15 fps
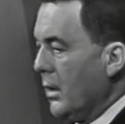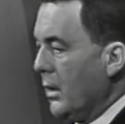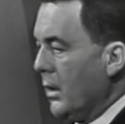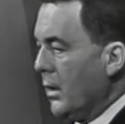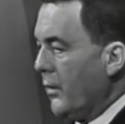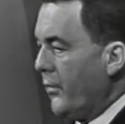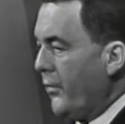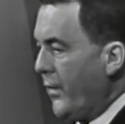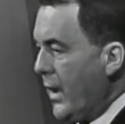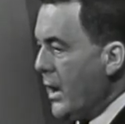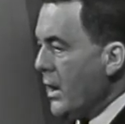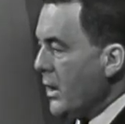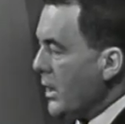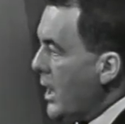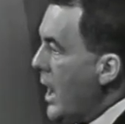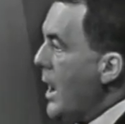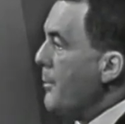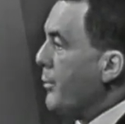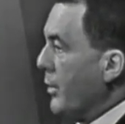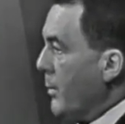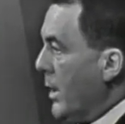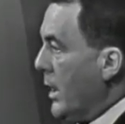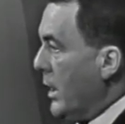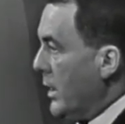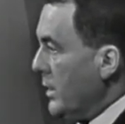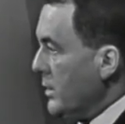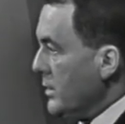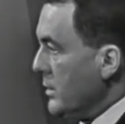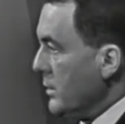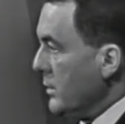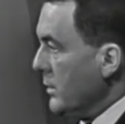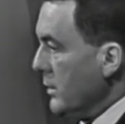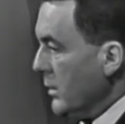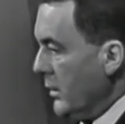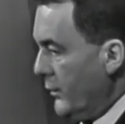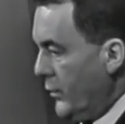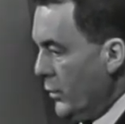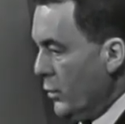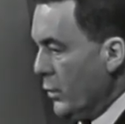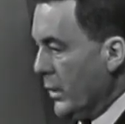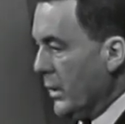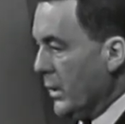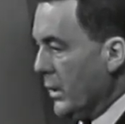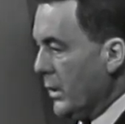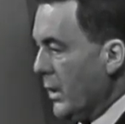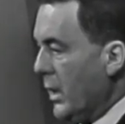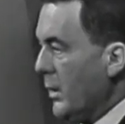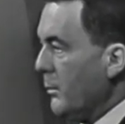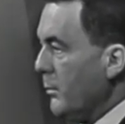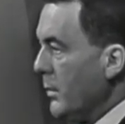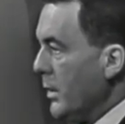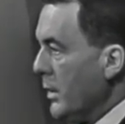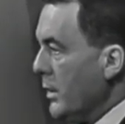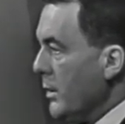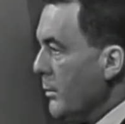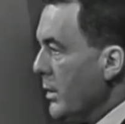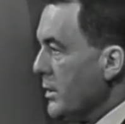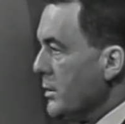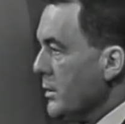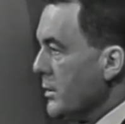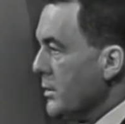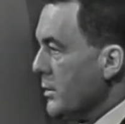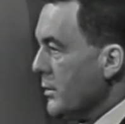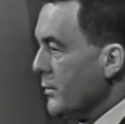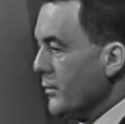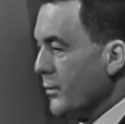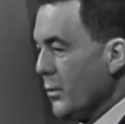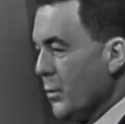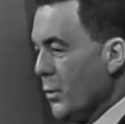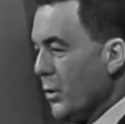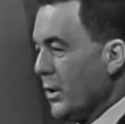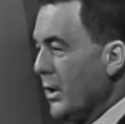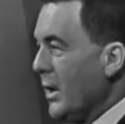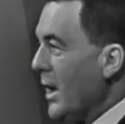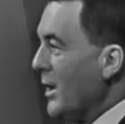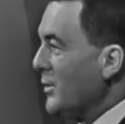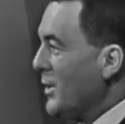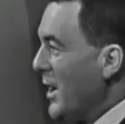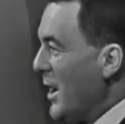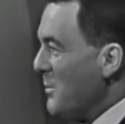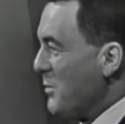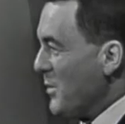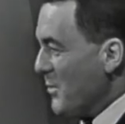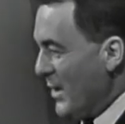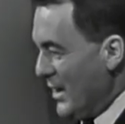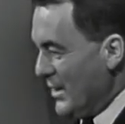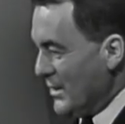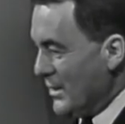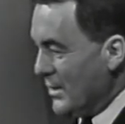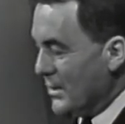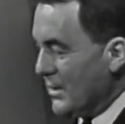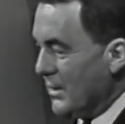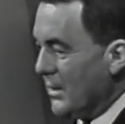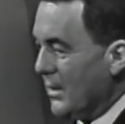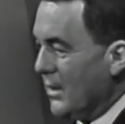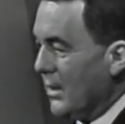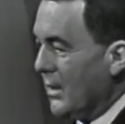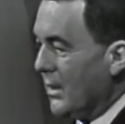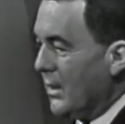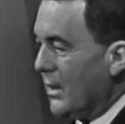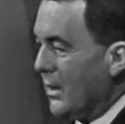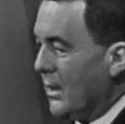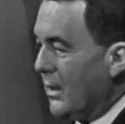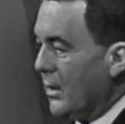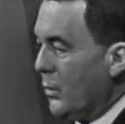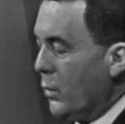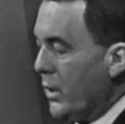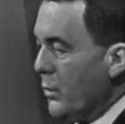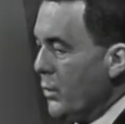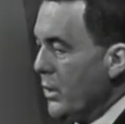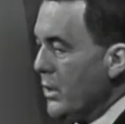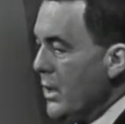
uh, fair compromise if you will, and I'm in the business of working out compromises, uh, we would